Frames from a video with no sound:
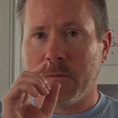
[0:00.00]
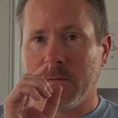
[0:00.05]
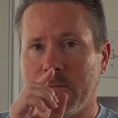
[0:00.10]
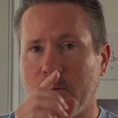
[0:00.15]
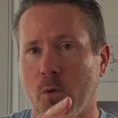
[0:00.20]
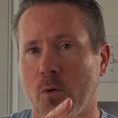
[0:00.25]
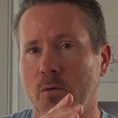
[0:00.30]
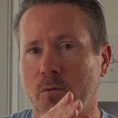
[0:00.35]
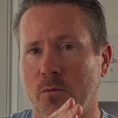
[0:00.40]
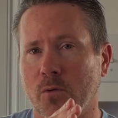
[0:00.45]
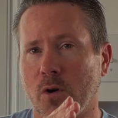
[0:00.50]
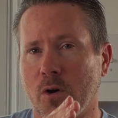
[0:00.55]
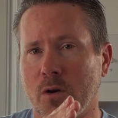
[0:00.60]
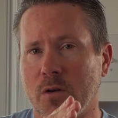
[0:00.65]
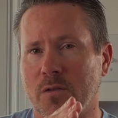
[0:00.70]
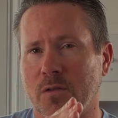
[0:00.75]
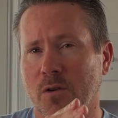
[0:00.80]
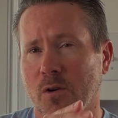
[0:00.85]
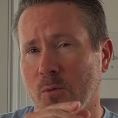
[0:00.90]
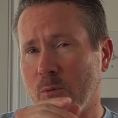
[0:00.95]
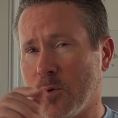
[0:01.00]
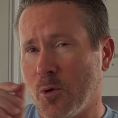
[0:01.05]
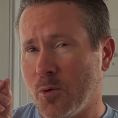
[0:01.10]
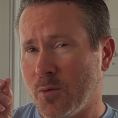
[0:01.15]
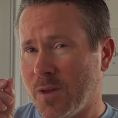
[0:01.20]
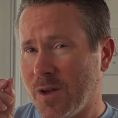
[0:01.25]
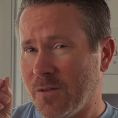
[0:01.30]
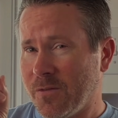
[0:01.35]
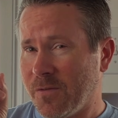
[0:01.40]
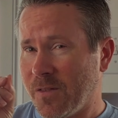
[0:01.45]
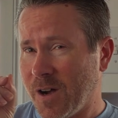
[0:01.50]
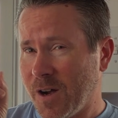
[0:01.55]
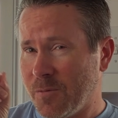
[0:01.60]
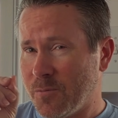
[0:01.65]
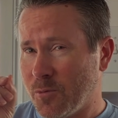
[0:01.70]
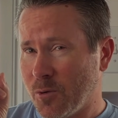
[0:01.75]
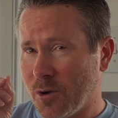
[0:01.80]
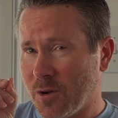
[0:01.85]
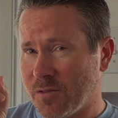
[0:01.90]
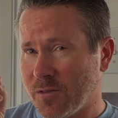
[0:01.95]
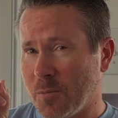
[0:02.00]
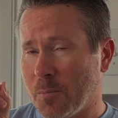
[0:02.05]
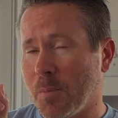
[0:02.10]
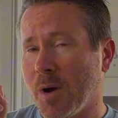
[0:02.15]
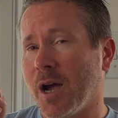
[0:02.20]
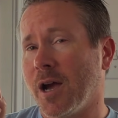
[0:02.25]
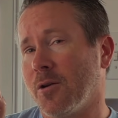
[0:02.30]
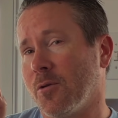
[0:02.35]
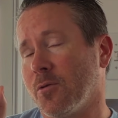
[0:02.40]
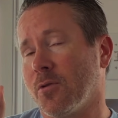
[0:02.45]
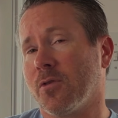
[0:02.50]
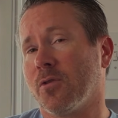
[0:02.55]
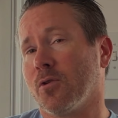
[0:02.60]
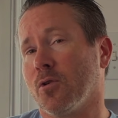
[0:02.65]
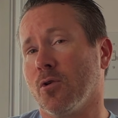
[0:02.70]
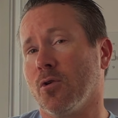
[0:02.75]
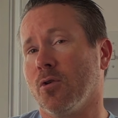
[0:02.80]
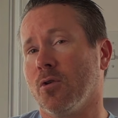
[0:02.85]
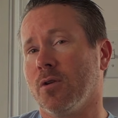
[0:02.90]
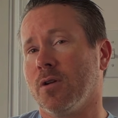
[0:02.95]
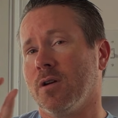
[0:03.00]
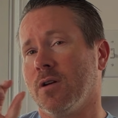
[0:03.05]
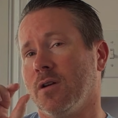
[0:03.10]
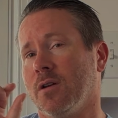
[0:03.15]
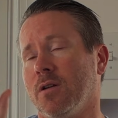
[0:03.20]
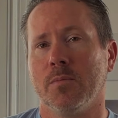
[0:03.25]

4 draws are a root and that 5 draw is a minor third.